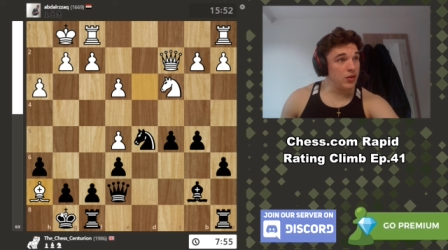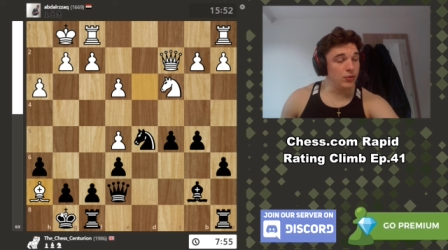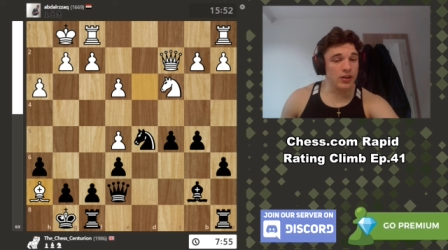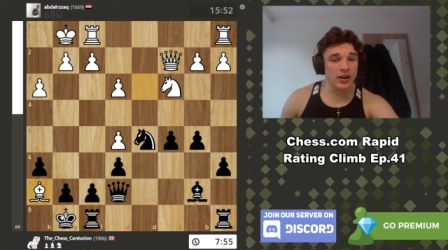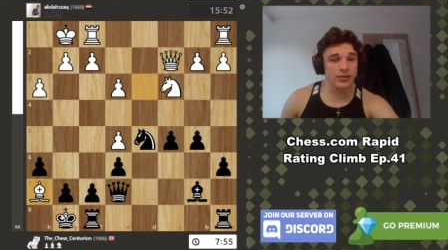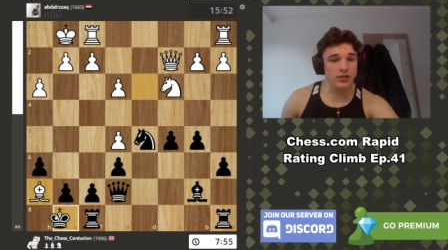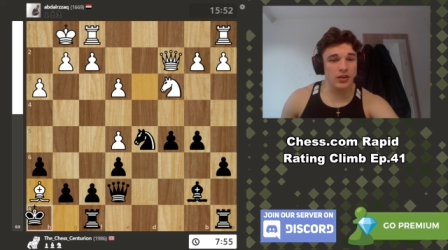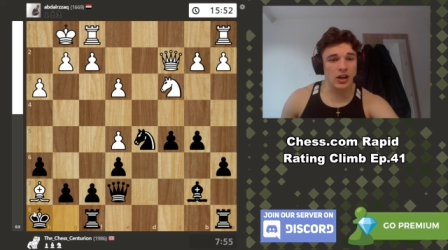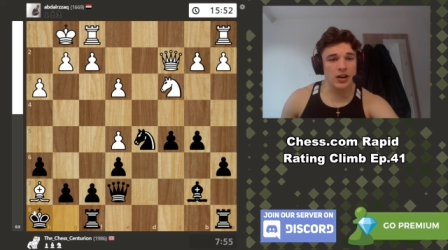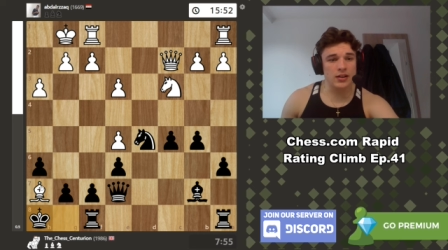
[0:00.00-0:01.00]
those kinds of
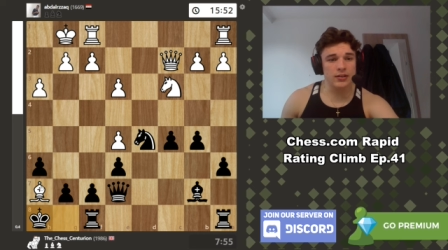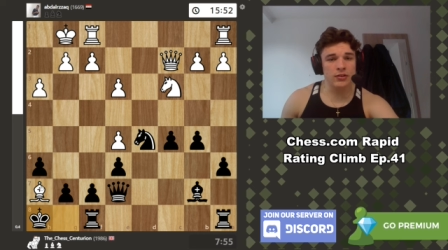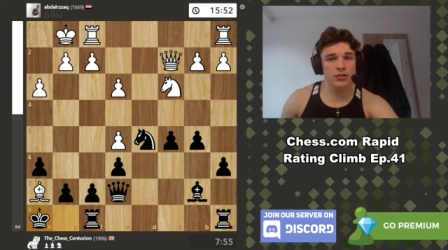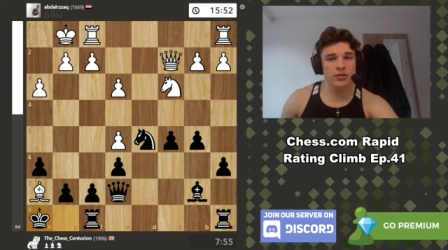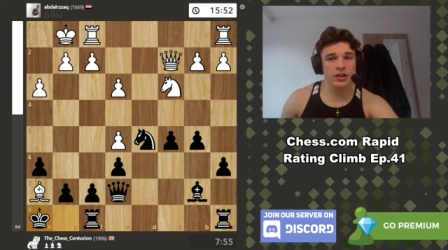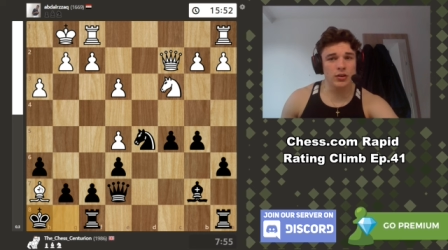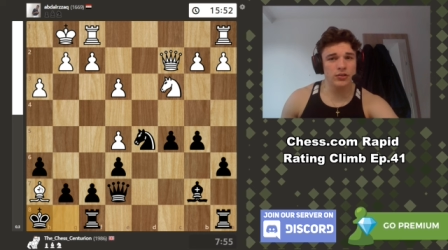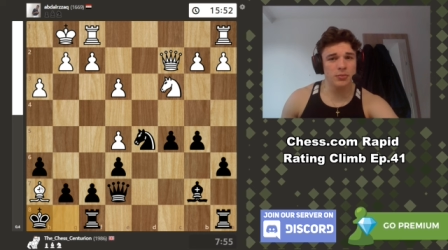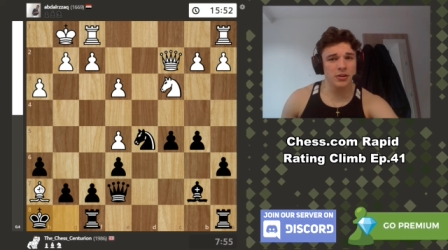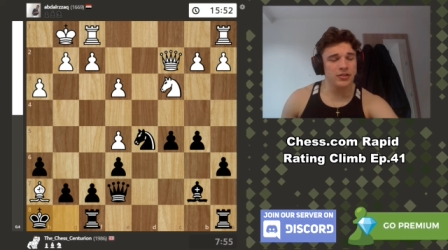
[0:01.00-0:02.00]
lines, because it
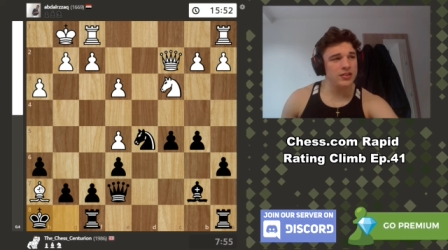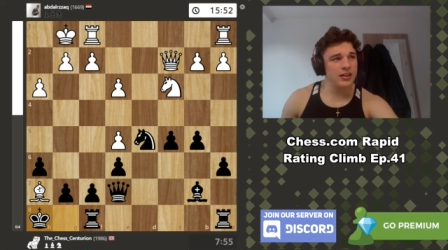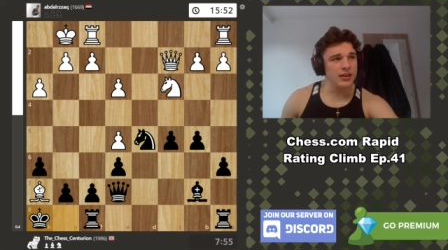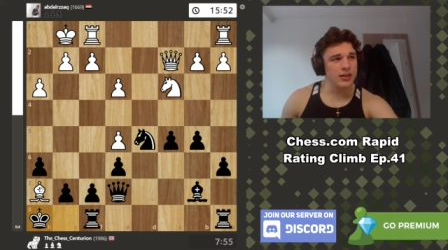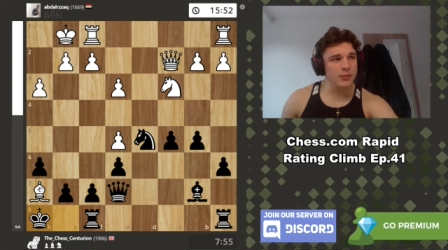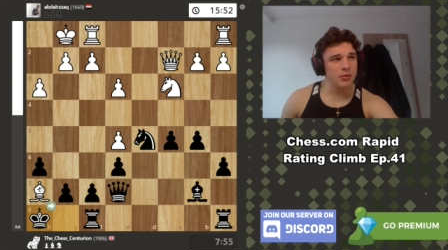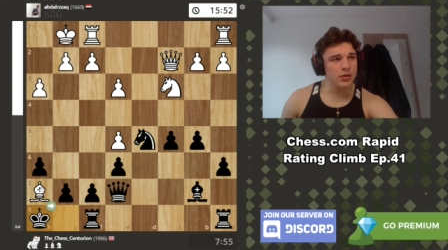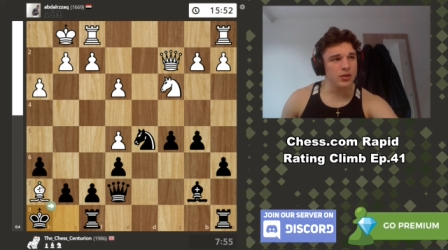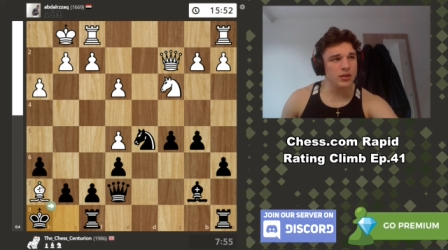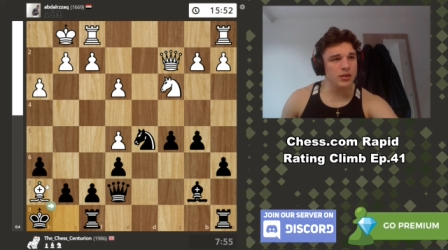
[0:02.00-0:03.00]
looks a bit silly, but